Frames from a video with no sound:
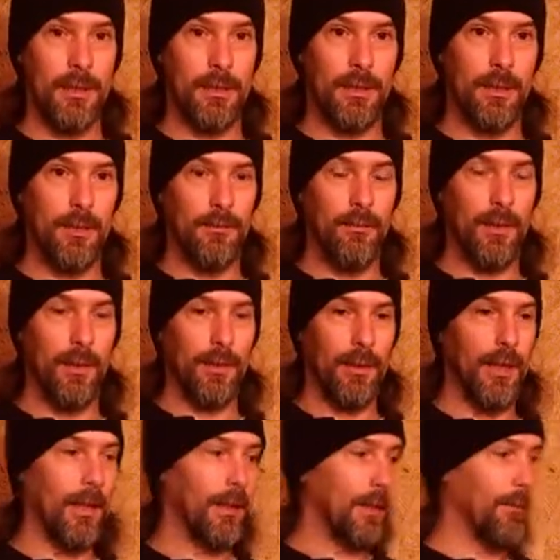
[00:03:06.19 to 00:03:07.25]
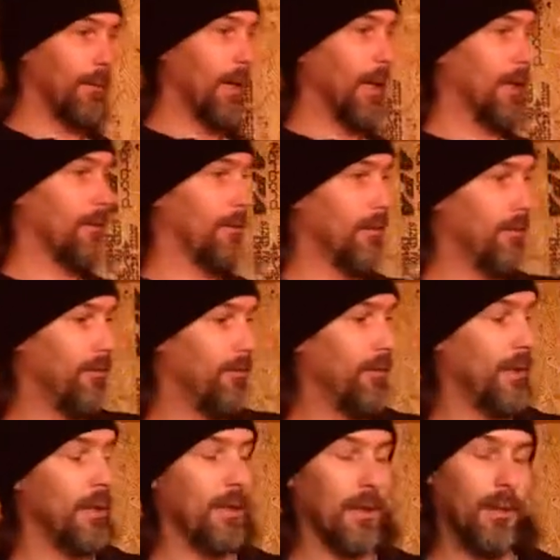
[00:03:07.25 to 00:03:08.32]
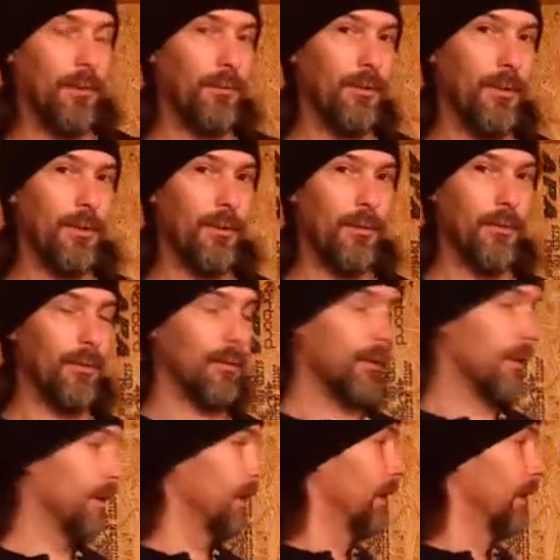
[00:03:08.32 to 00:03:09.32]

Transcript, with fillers: and stuff like that that will actually fit on the doors,